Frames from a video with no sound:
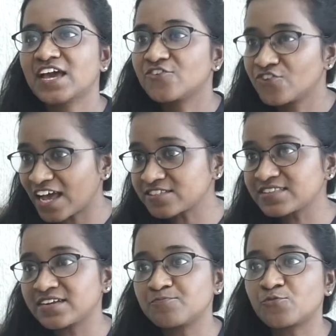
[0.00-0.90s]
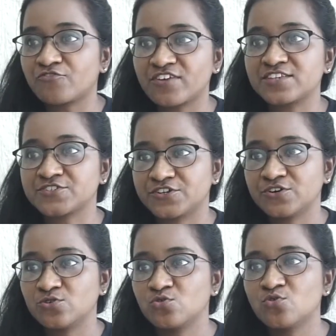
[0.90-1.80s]
Rather than a professor
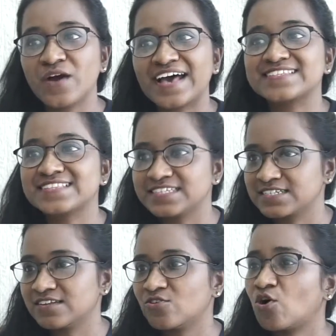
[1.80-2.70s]
who has little